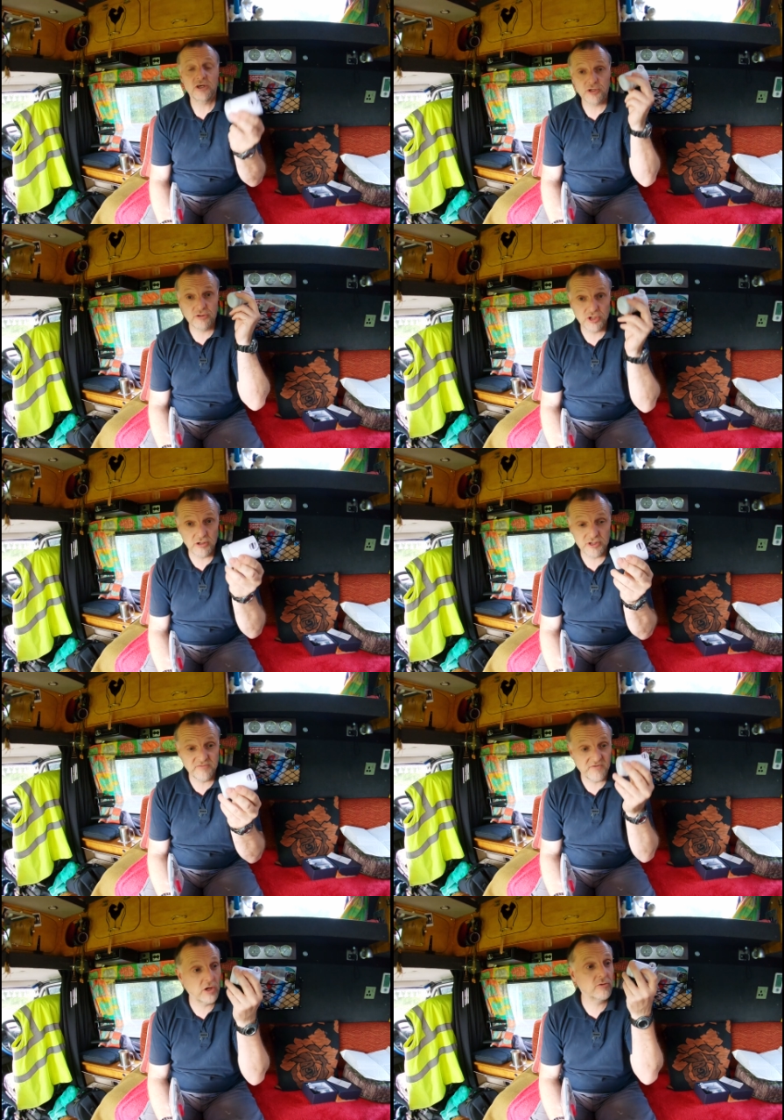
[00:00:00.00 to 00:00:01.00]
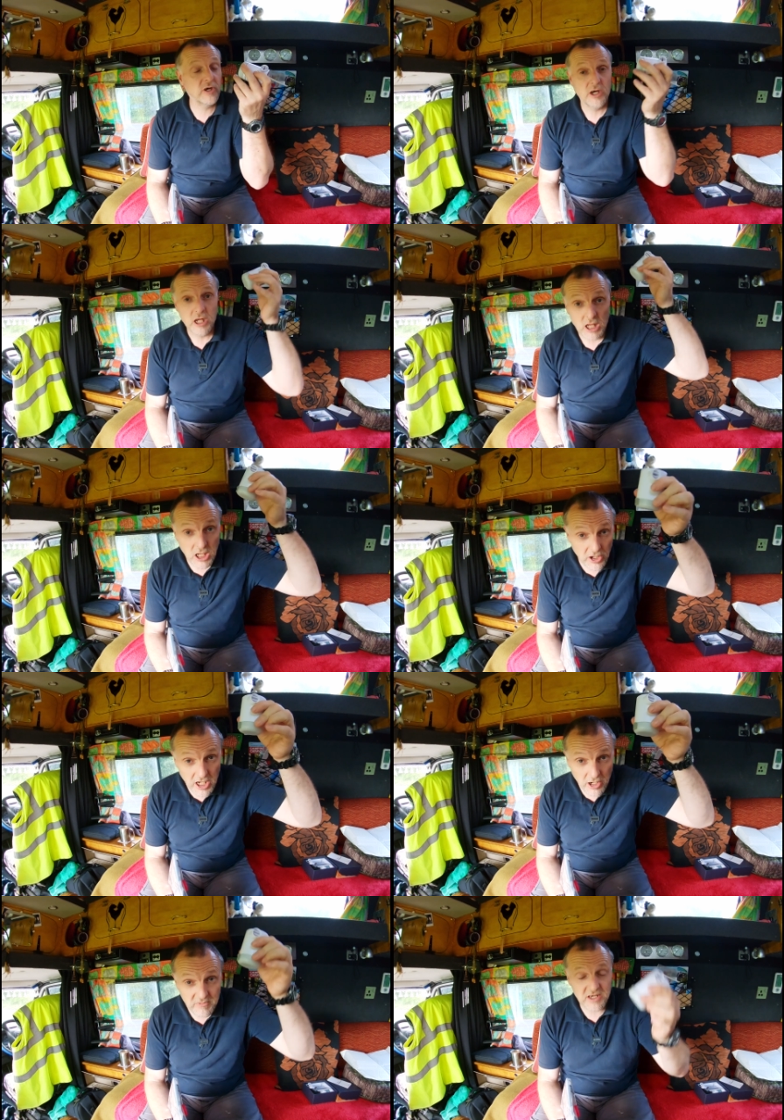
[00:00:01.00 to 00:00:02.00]
So charge your phone,
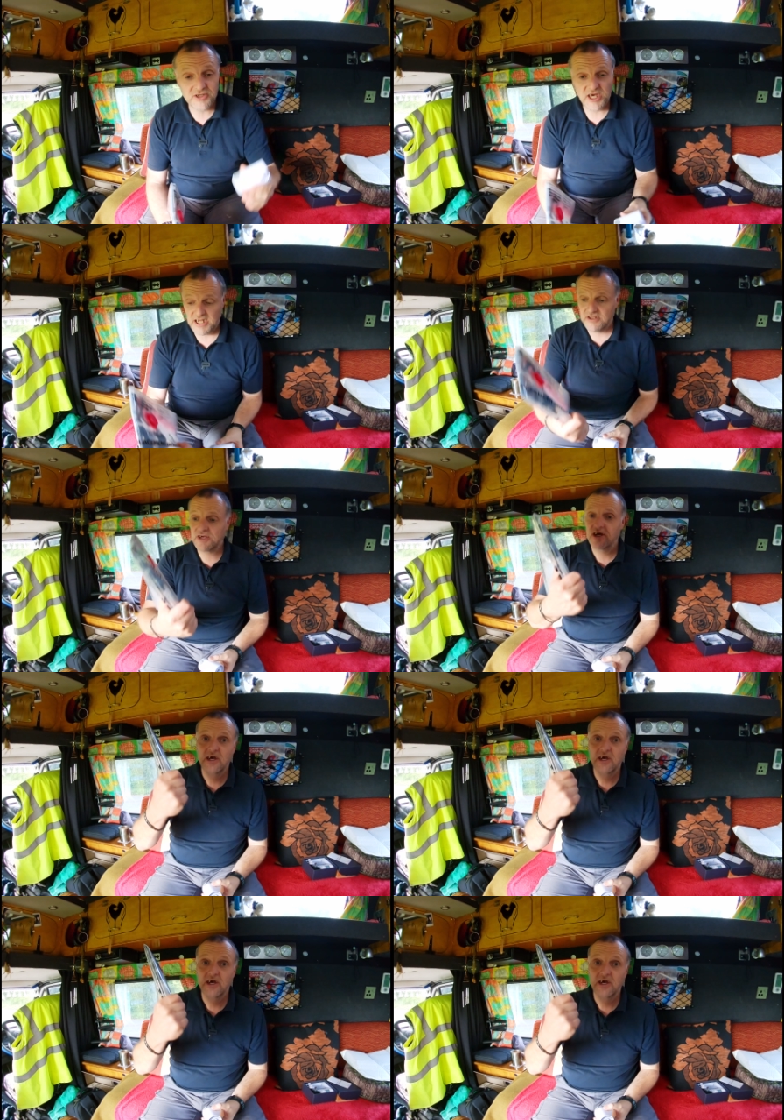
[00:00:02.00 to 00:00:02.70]
light up your tent,